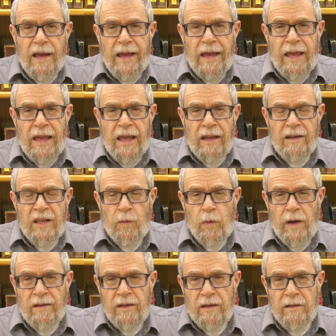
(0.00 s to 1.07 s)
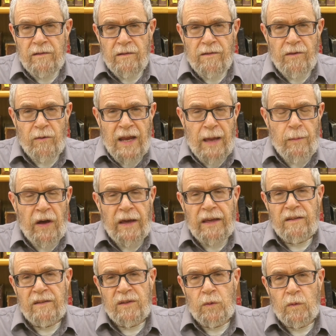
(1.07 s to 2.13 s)
and he wanted the
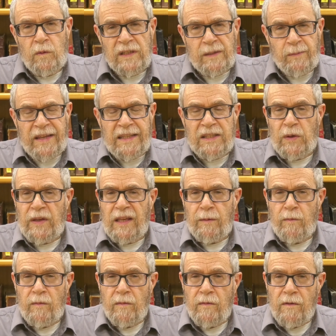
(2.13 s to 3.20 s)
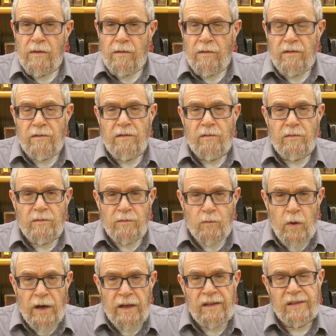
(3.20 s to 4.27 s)
rabbi to explain to him
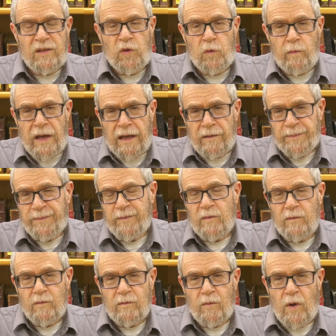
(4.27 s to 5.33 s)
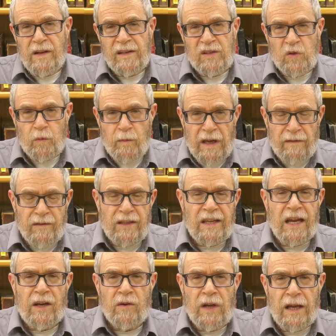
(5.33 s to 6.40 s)
what is Tum'a. What is Tum'a
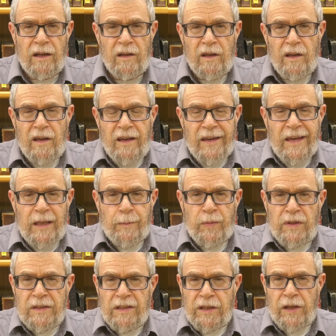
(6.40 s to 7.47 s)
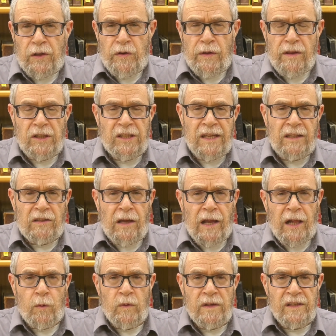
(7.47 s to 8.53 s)
v'tahara? In particular, the
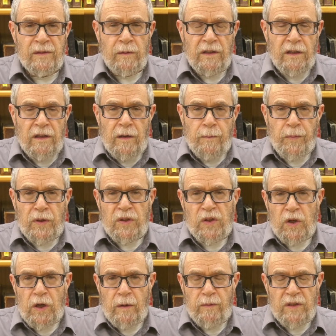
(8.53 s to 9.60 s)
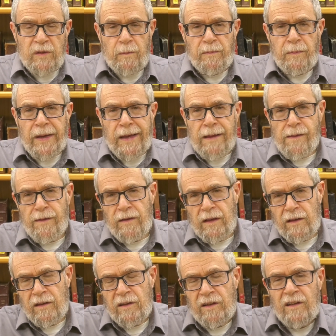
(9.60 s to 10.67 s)
Gentile was perturbed by
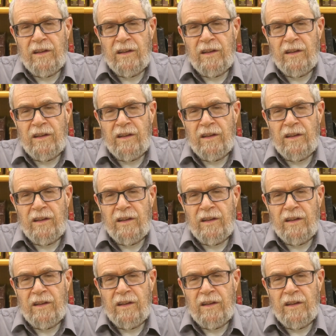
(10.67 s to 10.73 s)
the